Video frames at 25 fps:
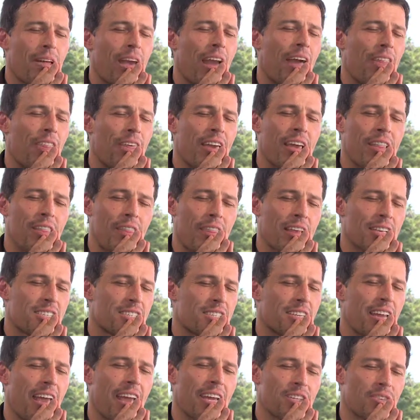I think at this
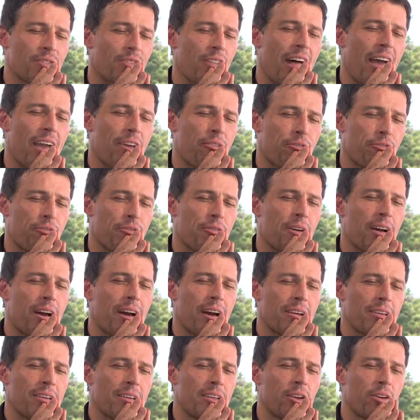stage of life,
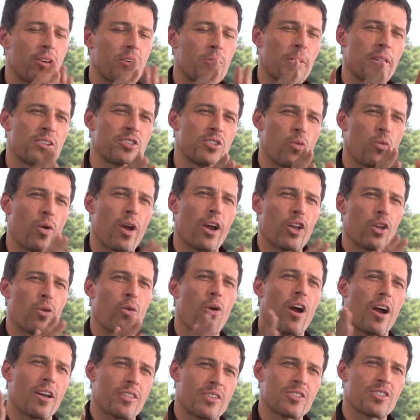it depends on where you
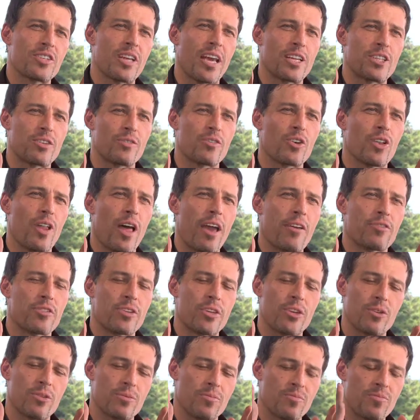are at the stage of your life,
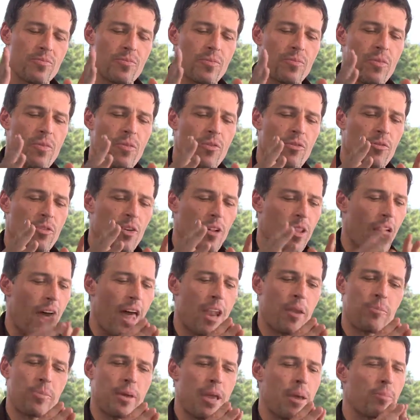too. For a
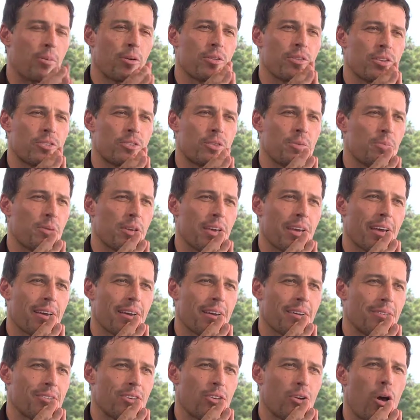lot of people, this would be
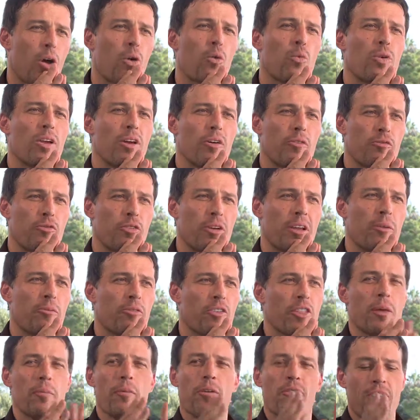a real freedom
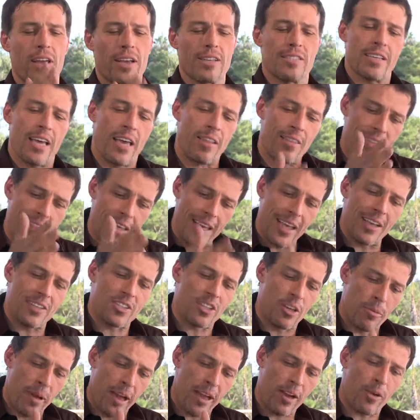for them if they said,
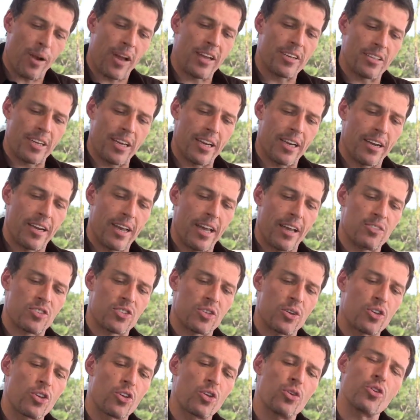these are my criteria, and
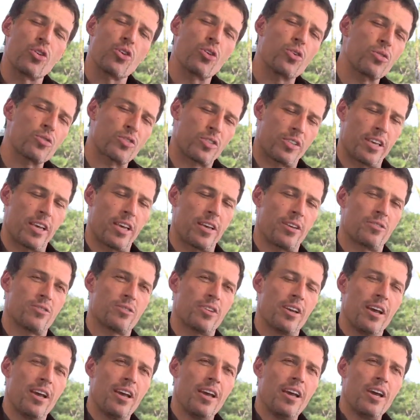so you use
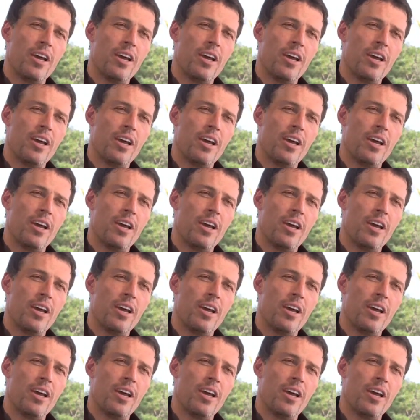these